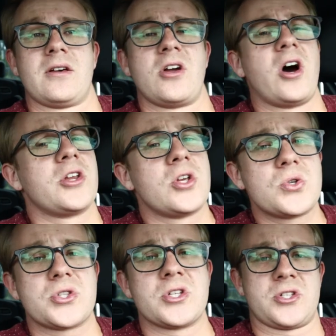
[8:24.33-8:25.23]
God
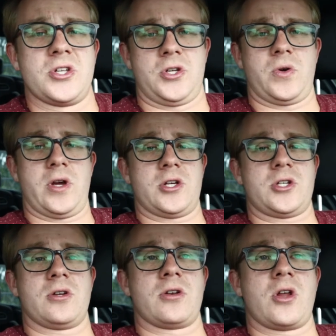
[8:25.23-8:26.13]
used this
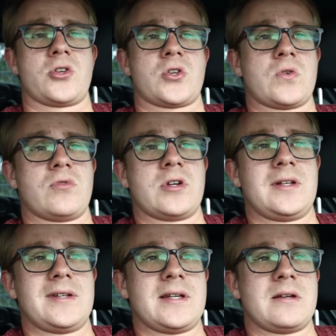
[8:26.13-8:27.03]
situation to
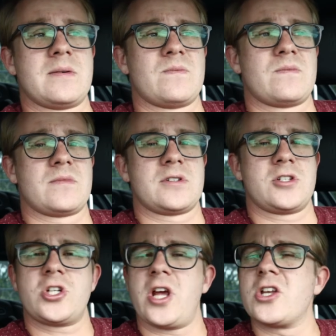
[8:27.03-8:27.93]
really
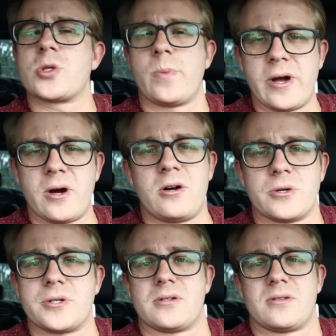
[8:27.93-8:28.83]
change my
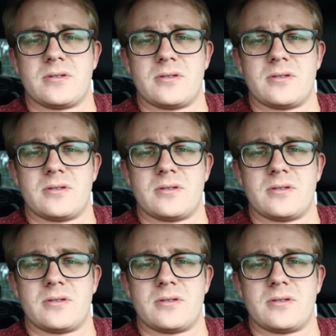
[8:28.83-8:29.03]
heart.